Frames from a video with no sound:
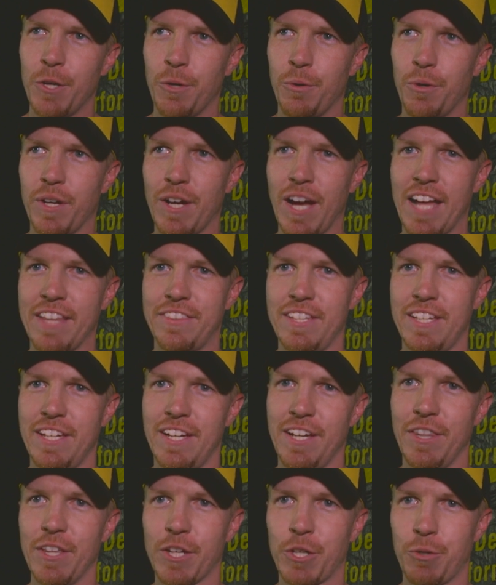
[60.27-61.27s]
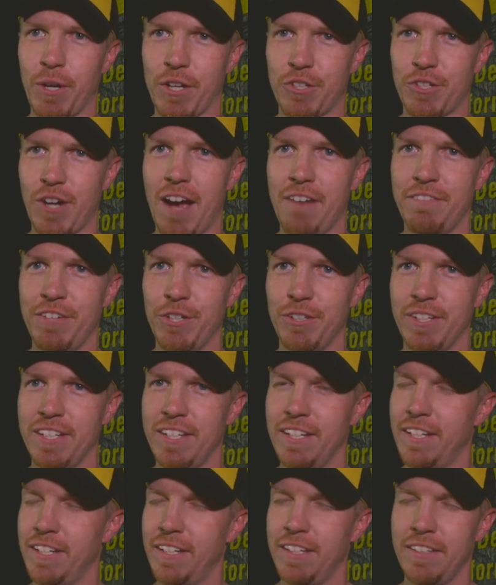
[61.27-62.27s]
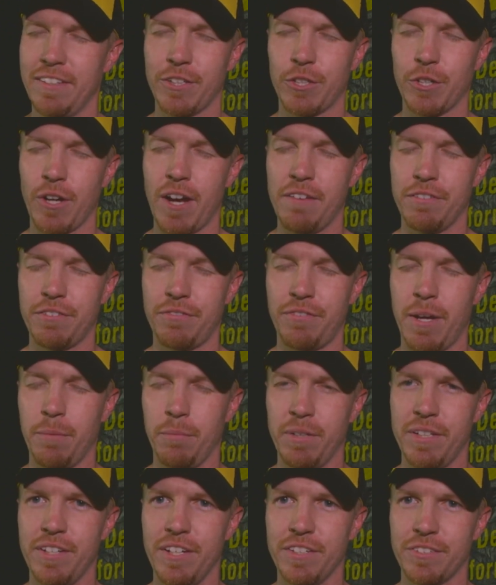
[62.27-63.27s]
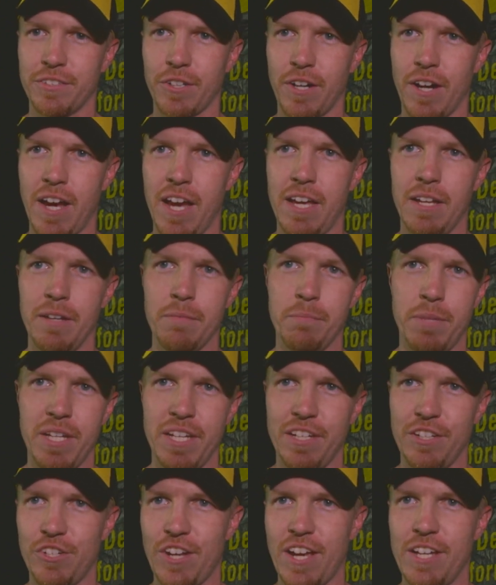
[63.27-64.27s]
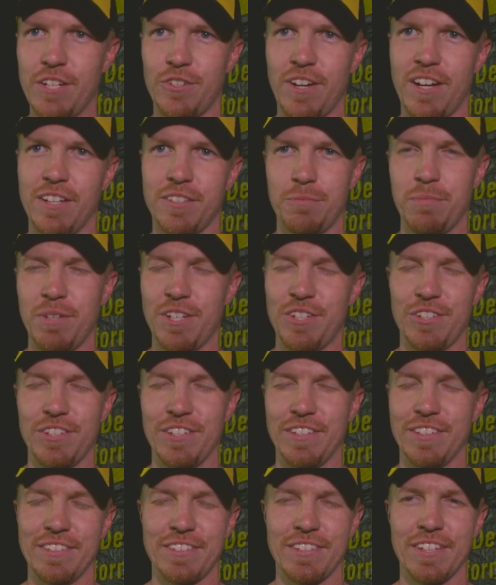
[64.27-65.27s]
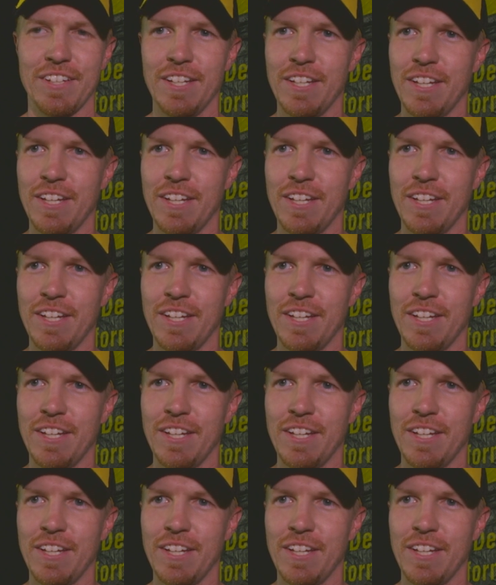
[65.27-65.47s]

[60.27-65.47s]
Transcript: We got the uh, the quick drive unit in it. The Graves family does great. B and J transmissions.